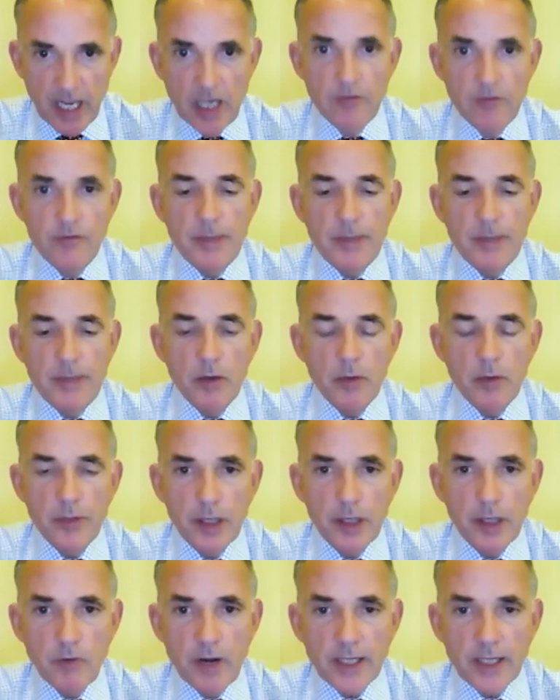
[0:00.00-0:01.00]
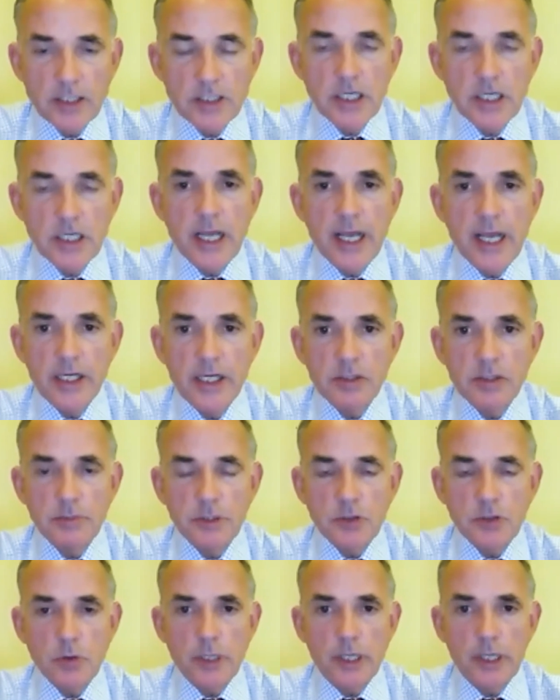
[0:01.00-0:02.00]
about the reconciliation
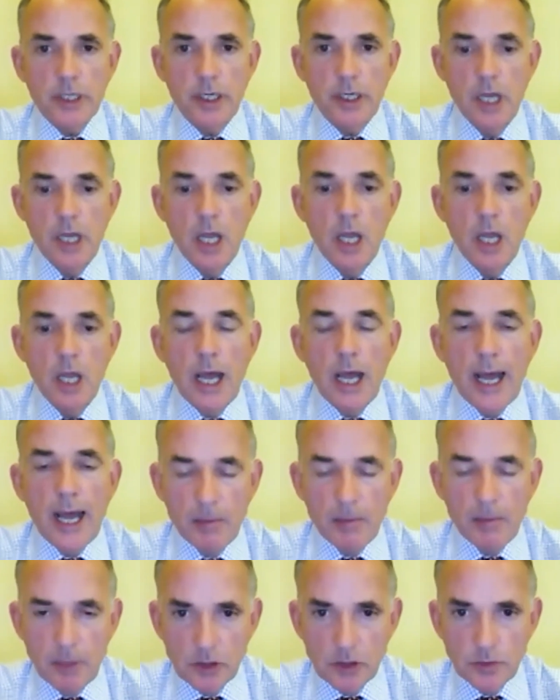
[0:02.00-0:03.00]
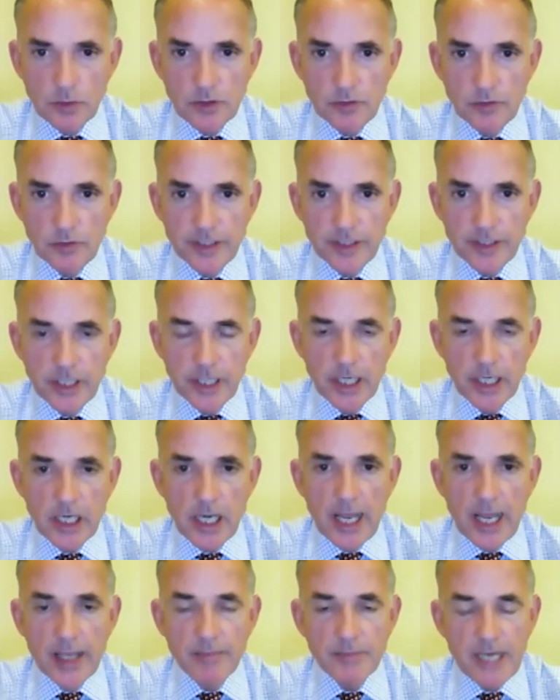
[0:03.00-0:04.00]
between how much was originally
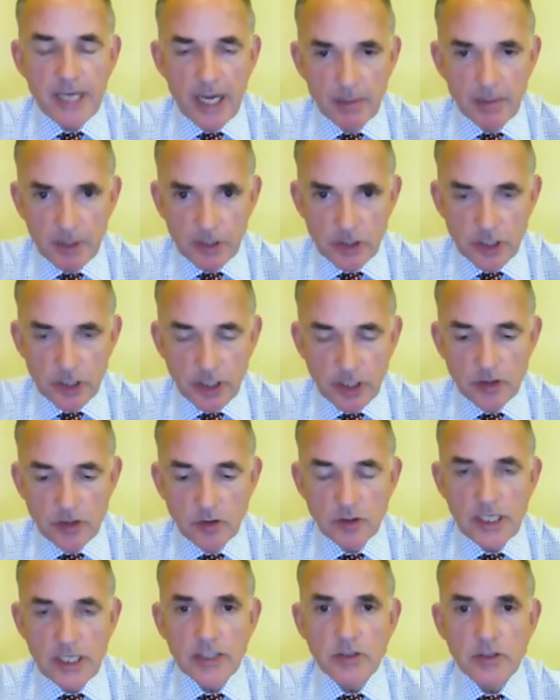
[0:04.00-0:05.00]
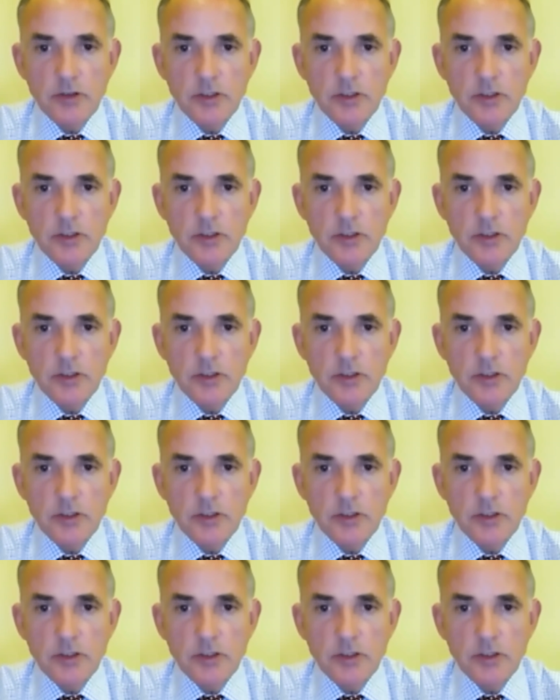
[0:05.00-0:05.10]
claimed, how much goes on tax